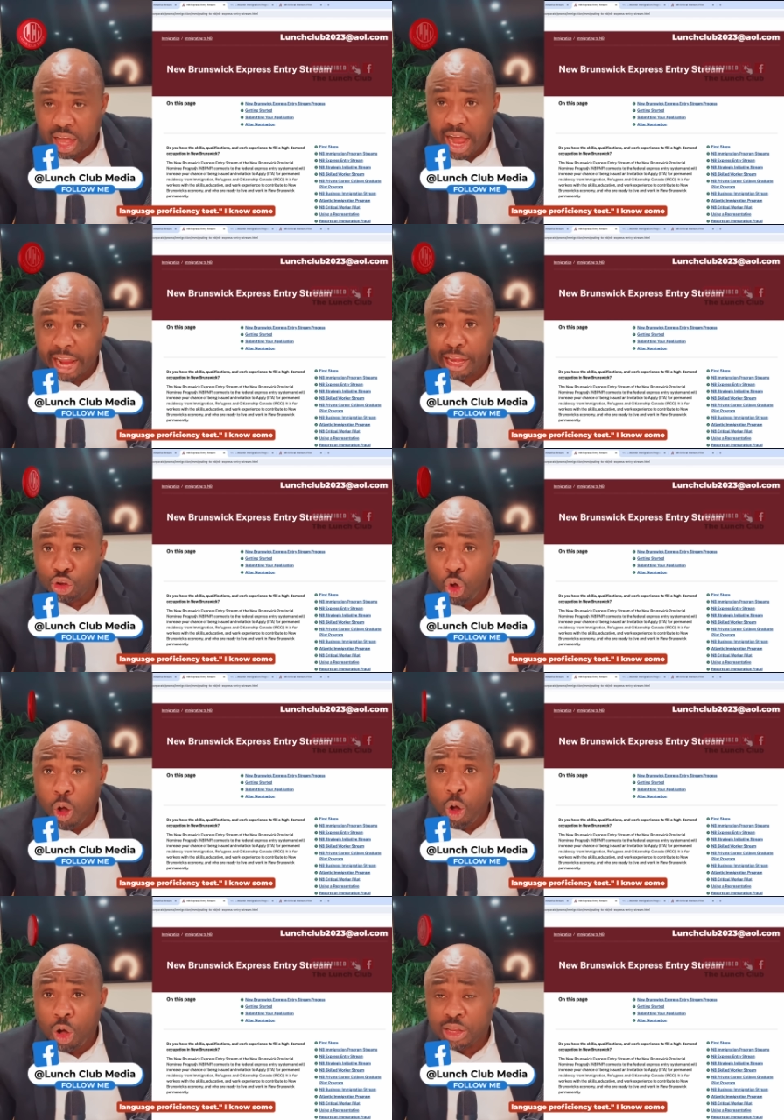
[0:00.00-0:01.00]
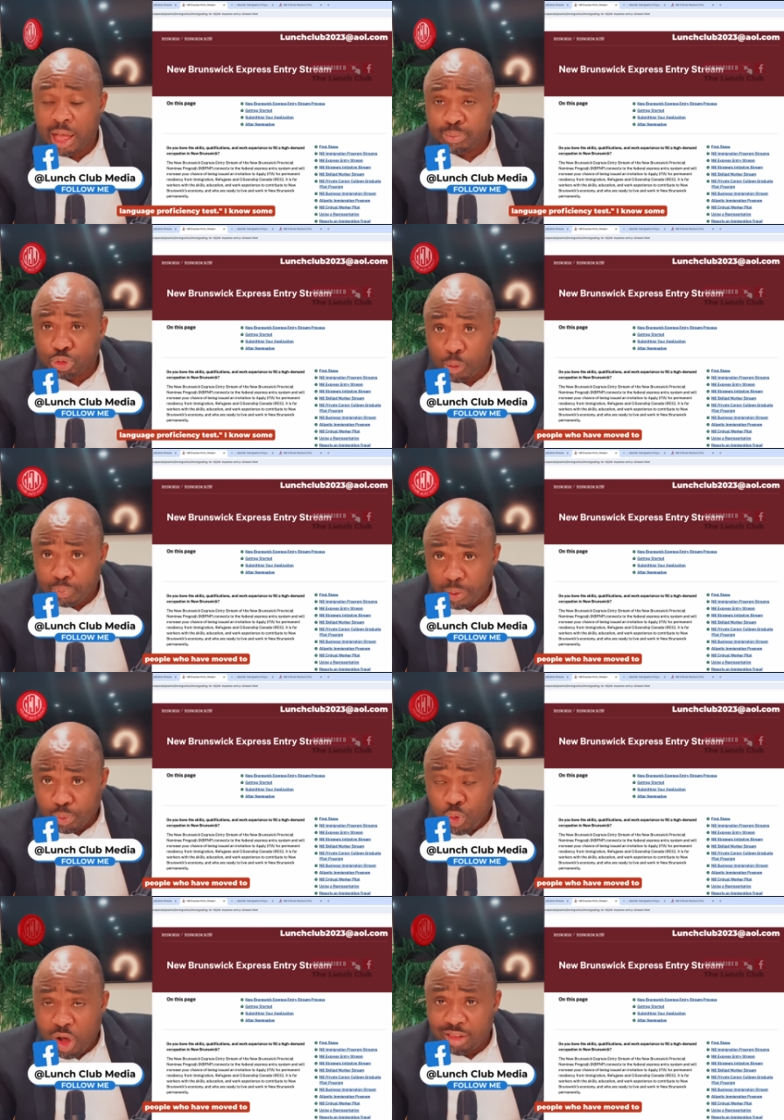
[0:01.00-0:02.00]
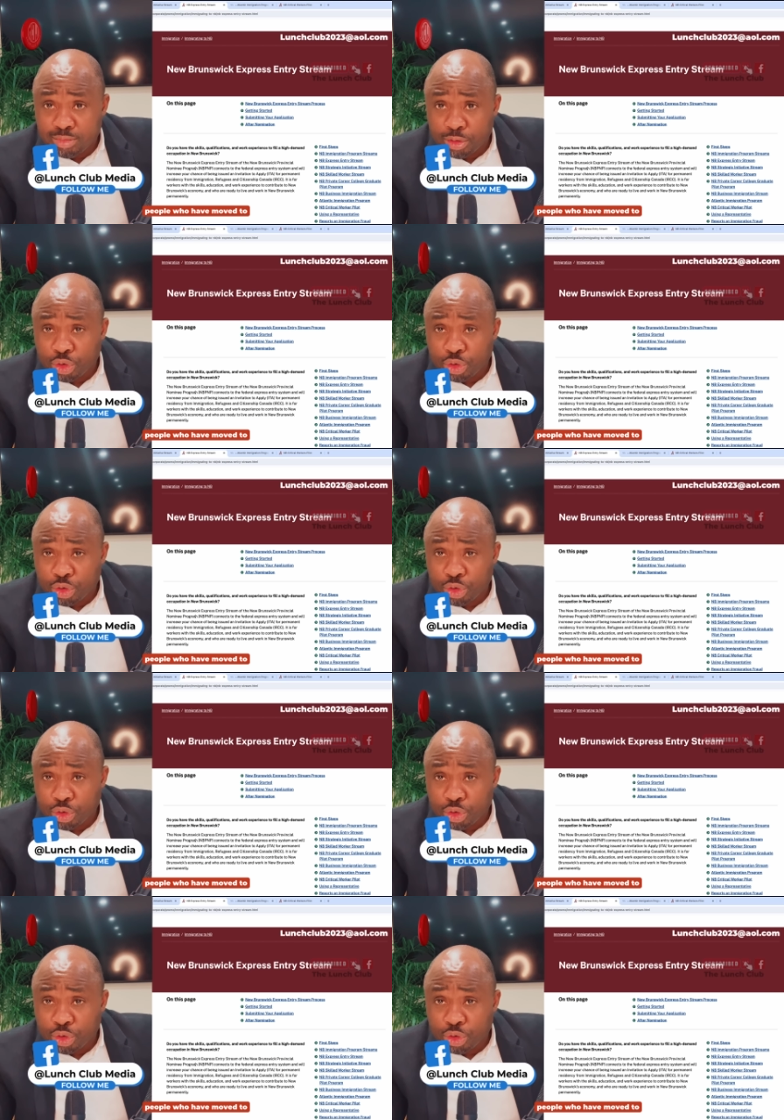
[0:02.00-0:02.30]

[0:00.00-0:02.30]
I know other some people who have moved to